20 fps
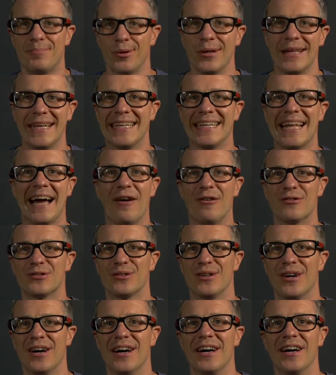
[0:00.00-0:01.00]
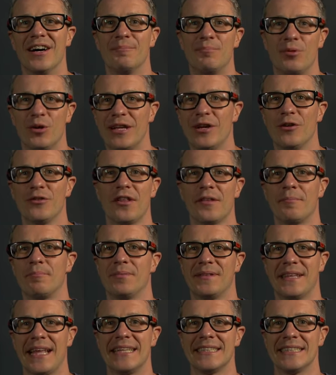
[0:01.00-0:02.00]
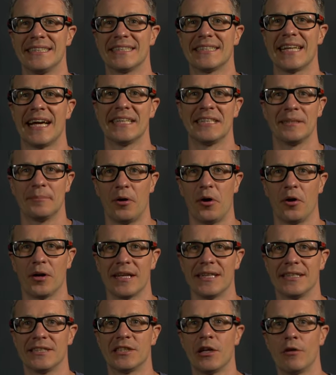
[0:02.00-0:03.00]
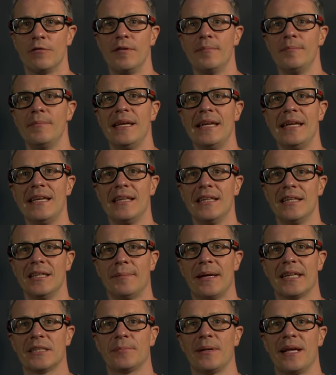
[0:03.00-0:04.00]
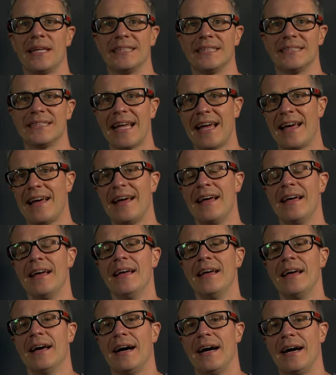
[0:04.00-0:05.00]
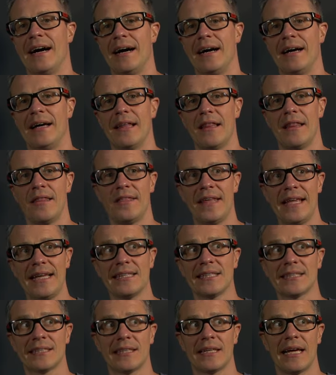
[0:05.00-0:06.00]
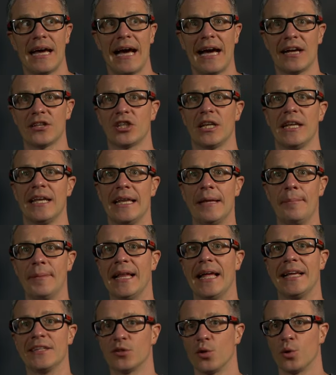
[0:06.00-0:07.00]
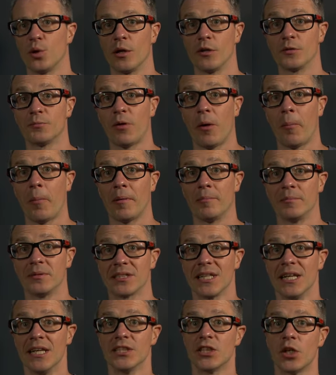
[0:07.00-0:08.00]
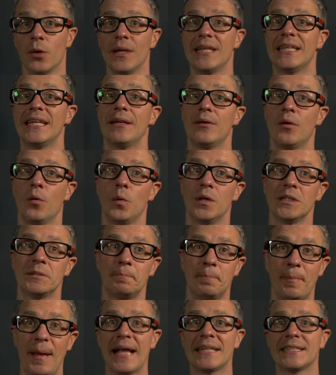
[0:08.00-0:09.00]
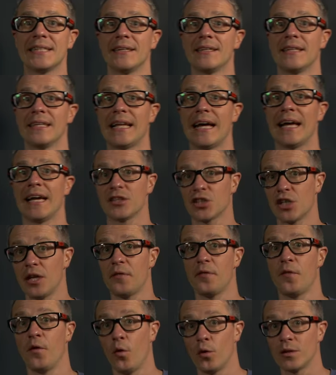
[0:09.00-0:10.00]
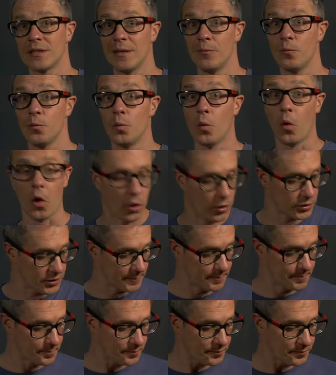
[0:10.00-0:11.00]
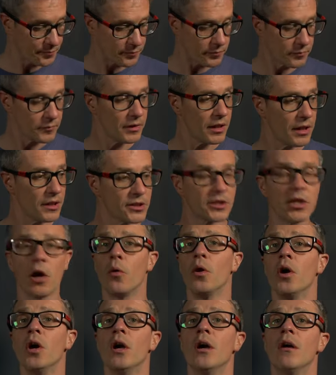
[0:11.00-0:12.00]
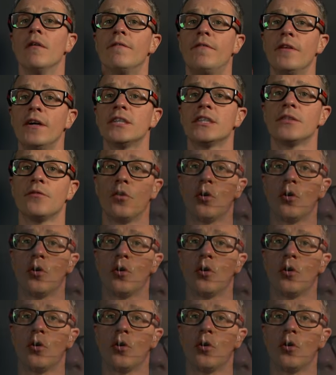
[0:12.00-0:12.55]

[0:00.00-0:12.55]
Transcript: pulling it out and putting other things inside the pocket. So for me, the best place is there. This actually eliminates all those problems. So it was better than I actually thought it was. So first of